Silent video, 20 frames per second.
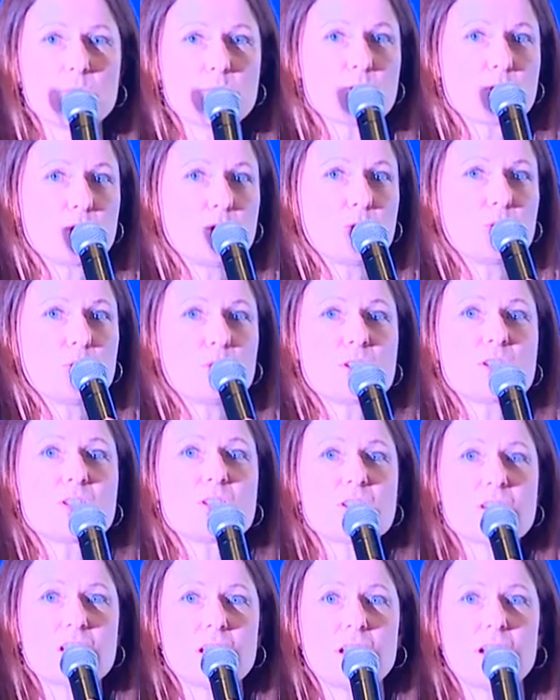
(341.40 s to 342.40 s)
schools
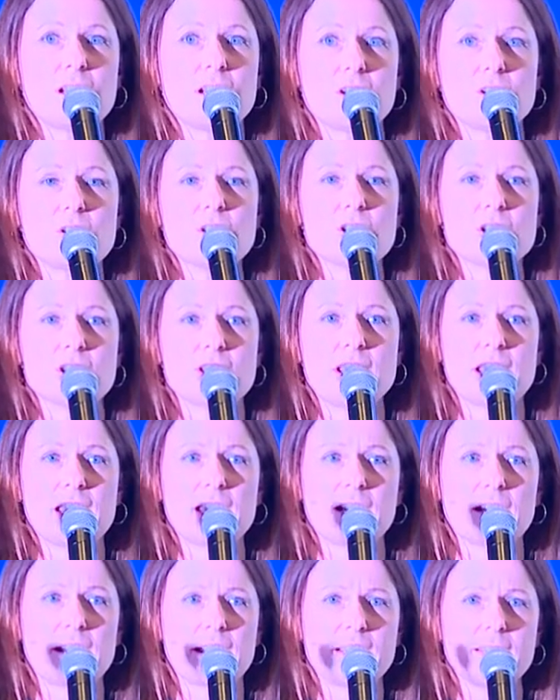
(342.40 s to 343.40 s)
still look today
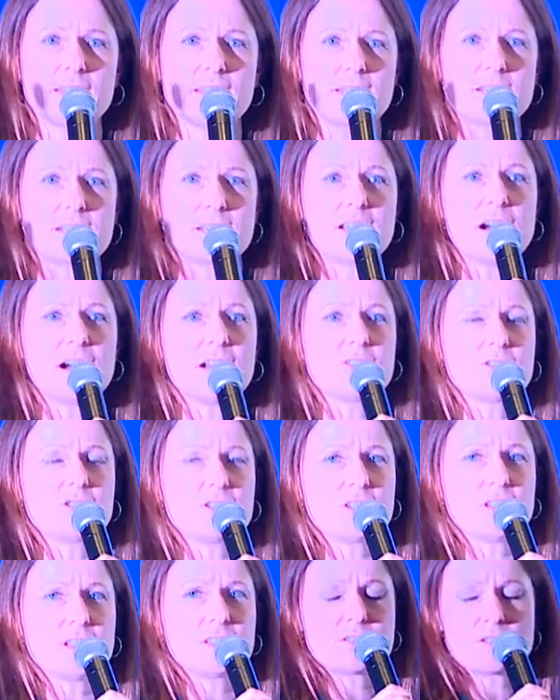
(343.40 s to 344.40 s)
like they did 100
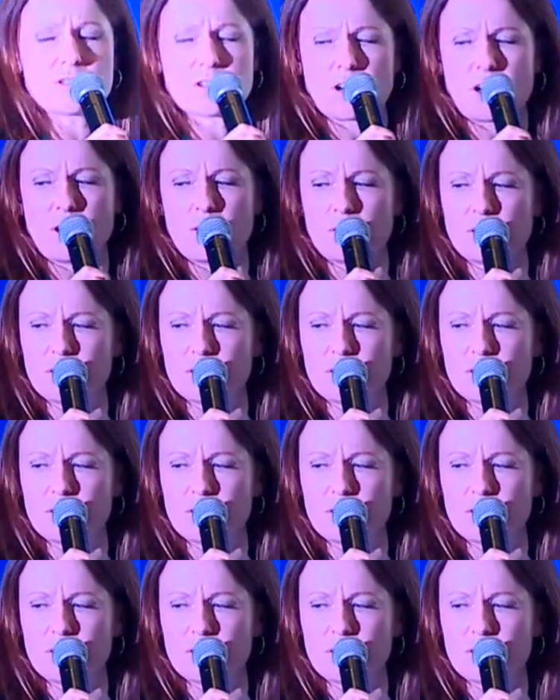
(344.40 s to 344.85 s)
years ago?